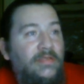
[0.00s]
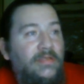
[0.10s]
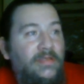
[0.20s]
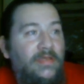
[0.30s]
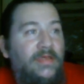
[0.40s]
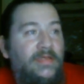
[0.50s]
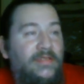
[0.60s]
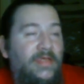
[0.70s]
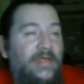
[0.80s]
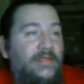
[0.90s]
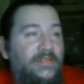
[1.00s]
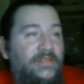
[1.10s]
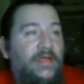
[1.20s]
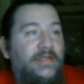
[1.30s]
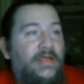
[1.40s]
Yeah, exactly,
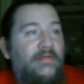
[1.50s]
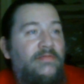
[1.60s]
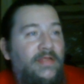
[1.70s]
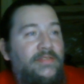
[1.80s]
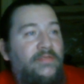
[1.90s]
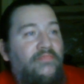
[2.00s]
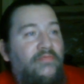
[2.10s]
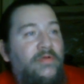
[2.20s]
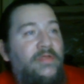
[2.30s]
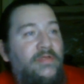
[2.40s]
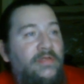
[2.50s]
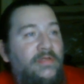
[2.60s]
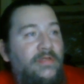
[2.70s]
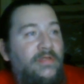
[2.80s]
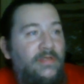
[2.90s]
Shy Town. That's the point.
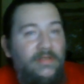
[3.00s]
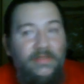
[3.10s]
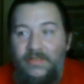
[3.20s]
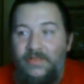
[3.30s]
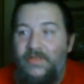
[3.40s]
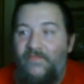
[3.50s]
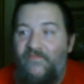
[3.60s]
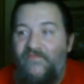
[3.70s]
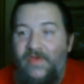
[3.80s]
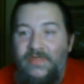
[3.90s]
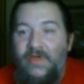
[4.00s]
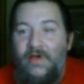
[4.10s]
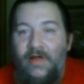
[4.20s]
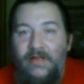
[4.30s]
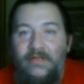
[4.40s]
There's the fake
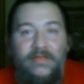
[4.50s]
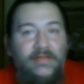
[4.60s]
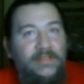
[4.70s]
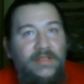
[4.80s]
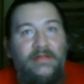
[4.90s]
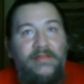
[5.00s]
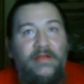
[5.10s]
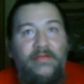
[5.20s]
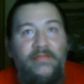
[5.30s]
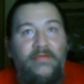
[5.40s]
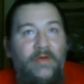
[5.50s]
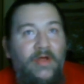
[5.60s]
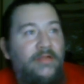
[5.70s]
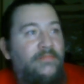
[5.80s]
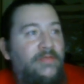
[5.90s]
auditors out there, the
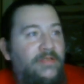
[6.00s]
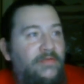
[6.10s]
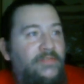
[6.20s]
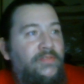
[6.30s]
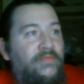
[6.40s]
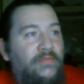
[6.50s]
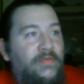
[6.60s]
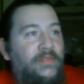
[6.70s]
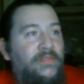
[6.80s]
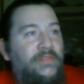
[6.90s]
wannabe YouTubers.